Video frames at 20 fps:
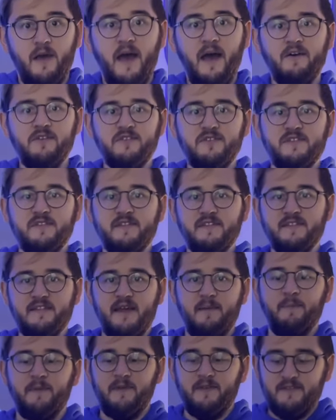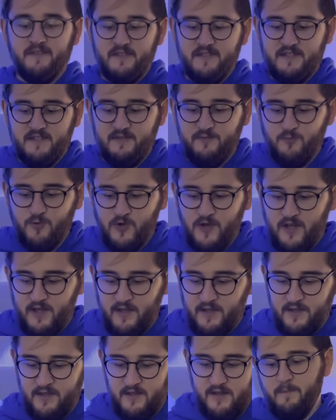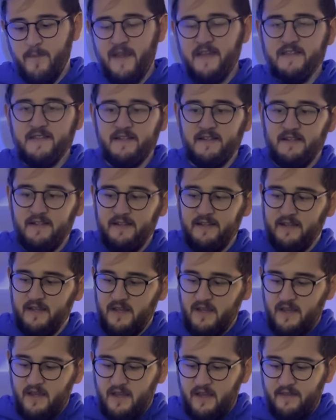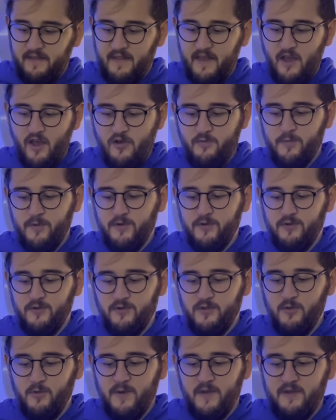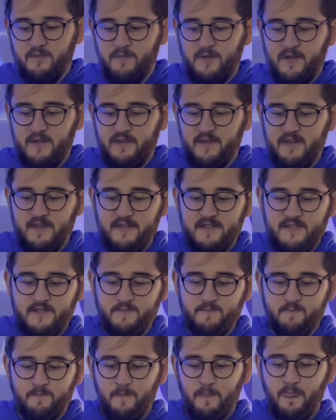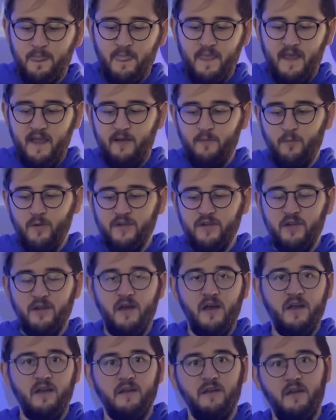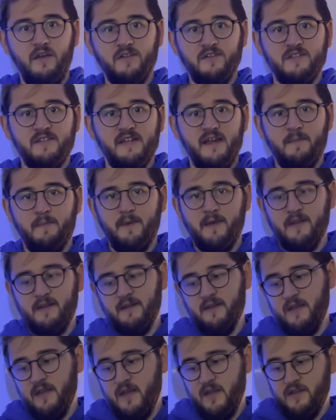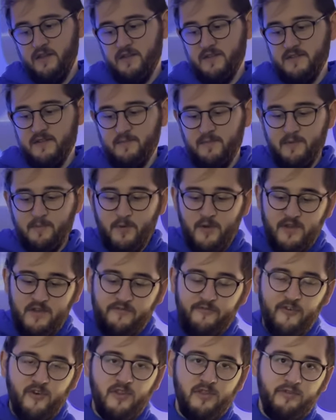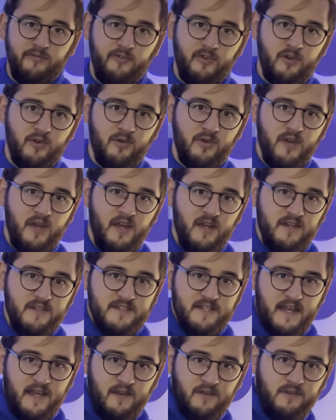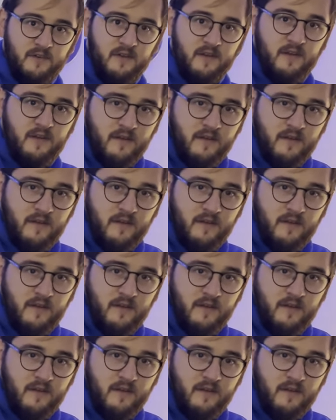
how does the step-in system work? Basically, they open all the way up like this, and when you are going to step in, you simply put your foot through, down,